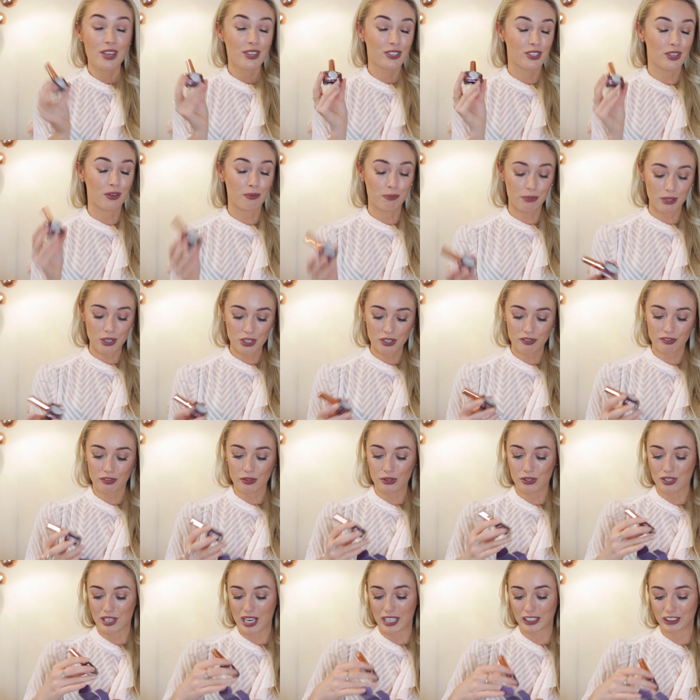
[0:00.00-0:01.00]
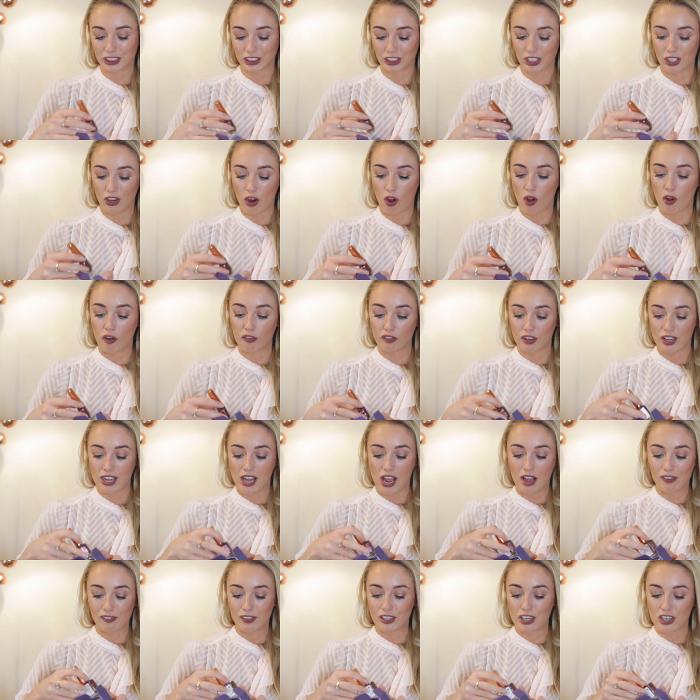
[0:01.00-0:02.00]
So beautiful selection of
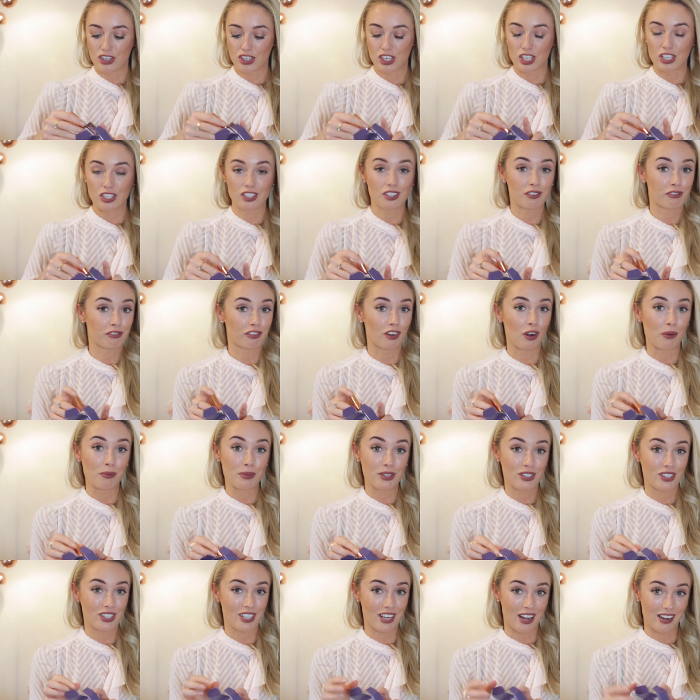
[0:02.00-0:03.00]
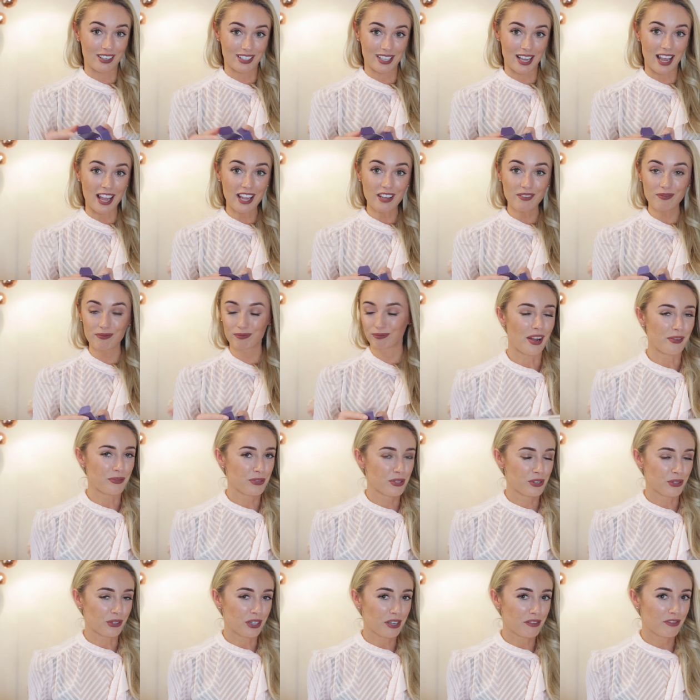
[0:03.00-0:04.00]
nail varnishes from Ciate.
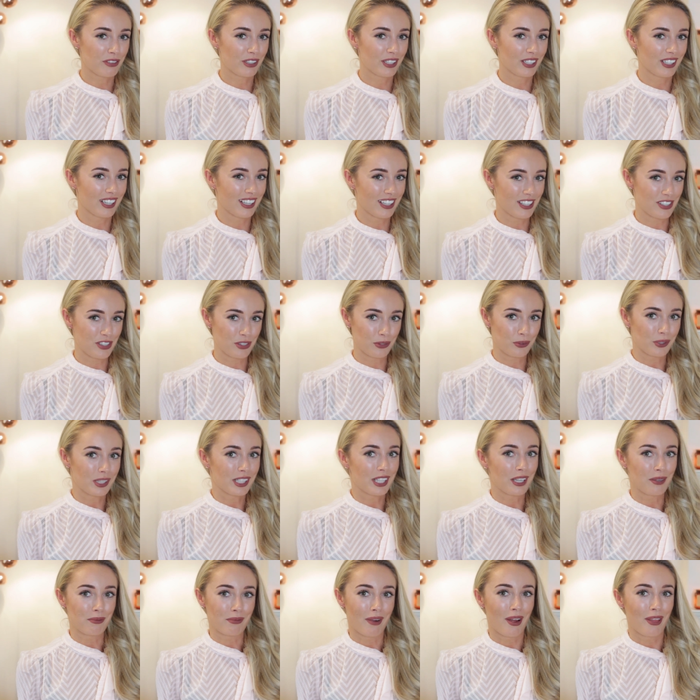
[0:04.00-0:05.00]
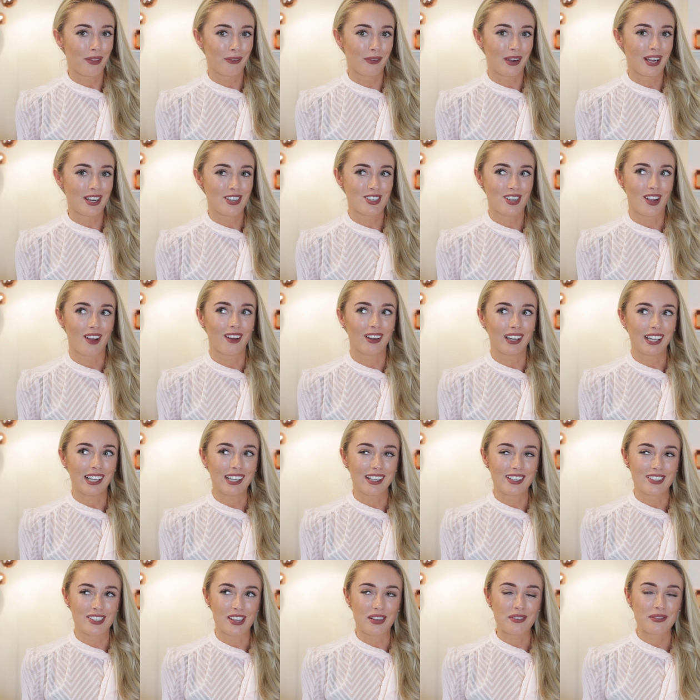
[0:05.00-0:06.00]
I'm sorry if you can hear squeaking, by the way.
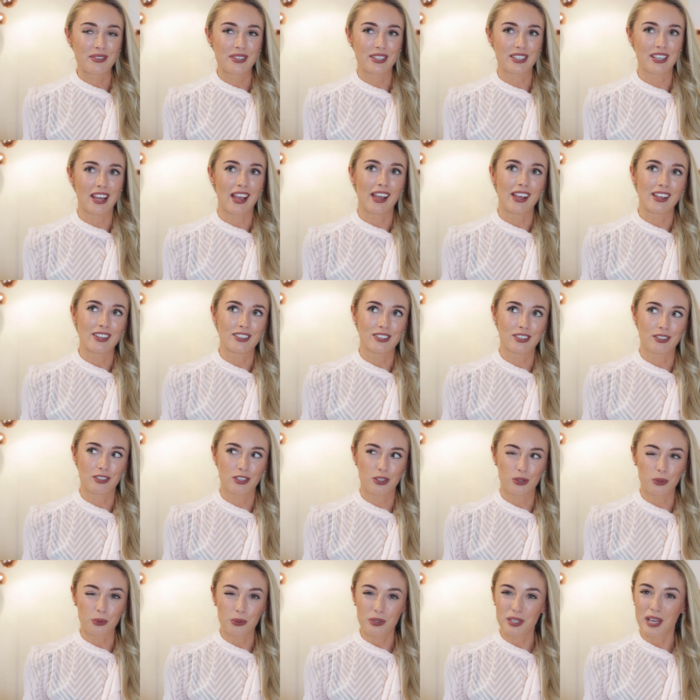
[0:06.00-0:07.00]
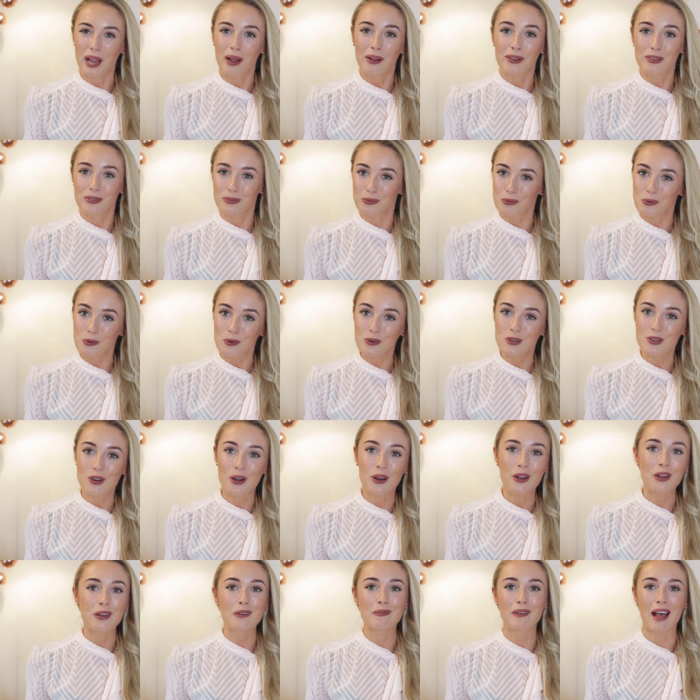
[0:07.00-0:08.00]
Charlie is upstairs sorting out his
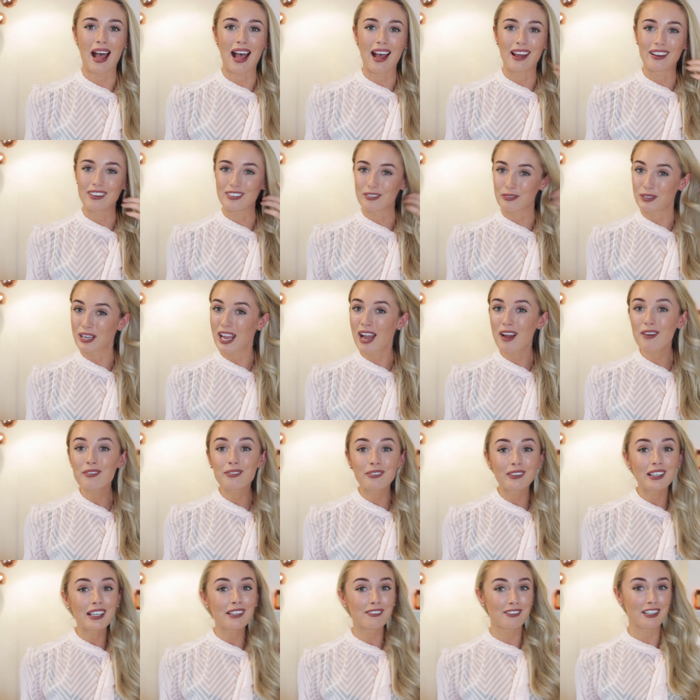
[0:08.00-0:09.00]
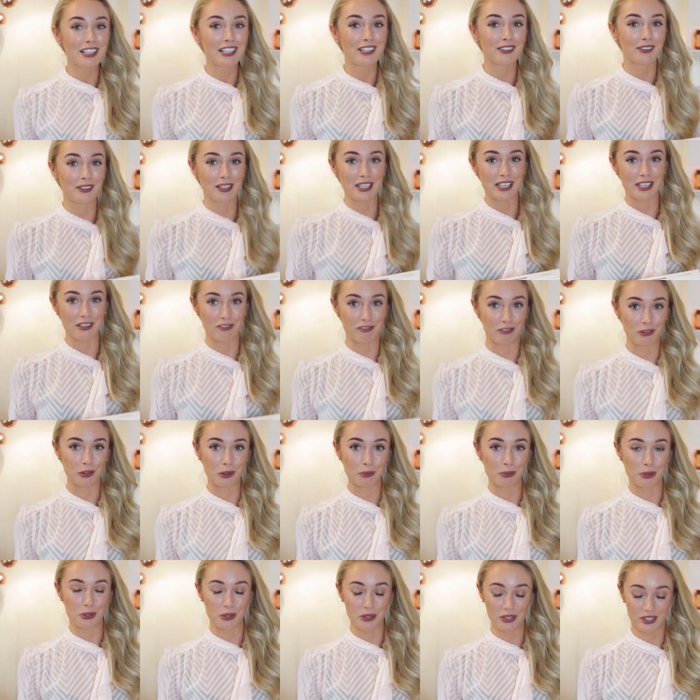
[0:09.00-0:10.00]
wardrobe, and we have really, really creaky
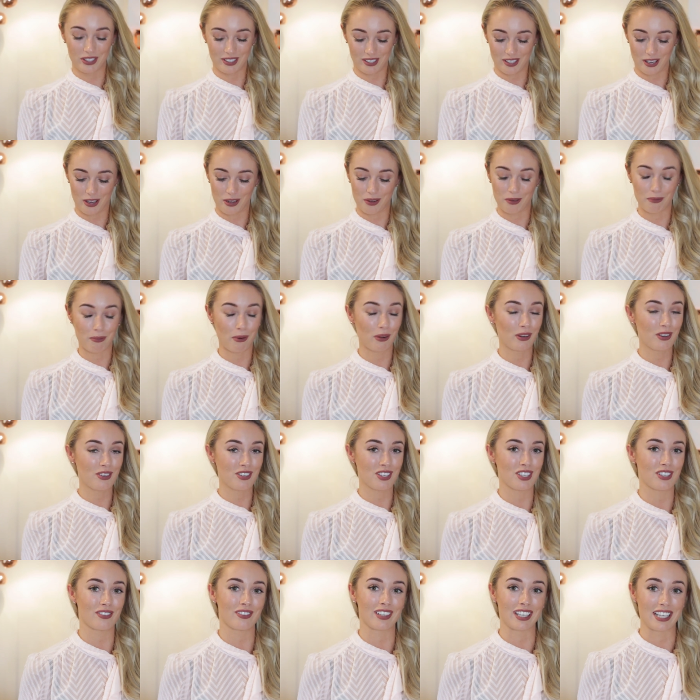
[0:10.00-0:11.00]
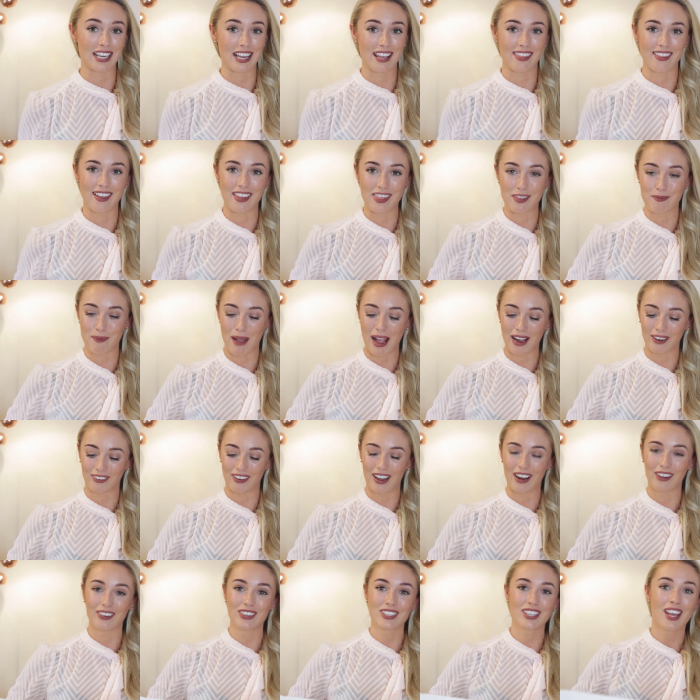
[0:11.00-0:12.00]
floorboards, so apologies if you can hear that in the
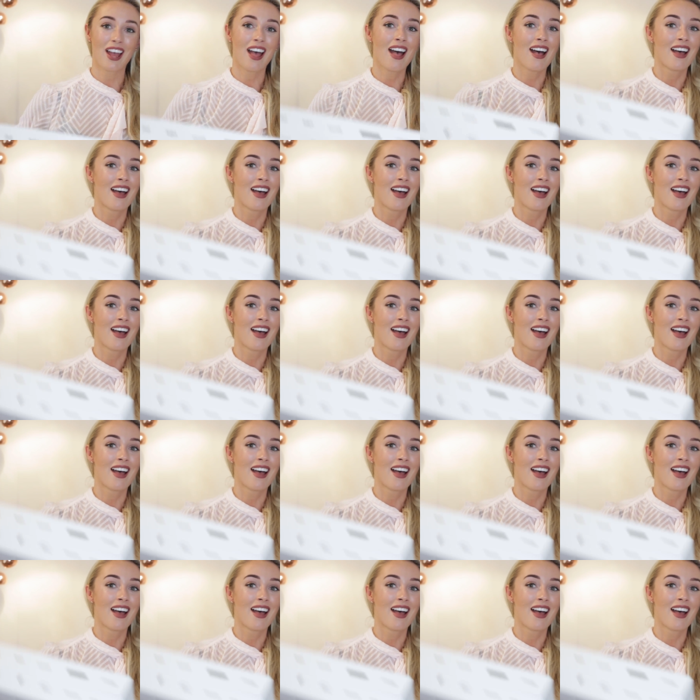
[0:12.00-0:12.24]
background.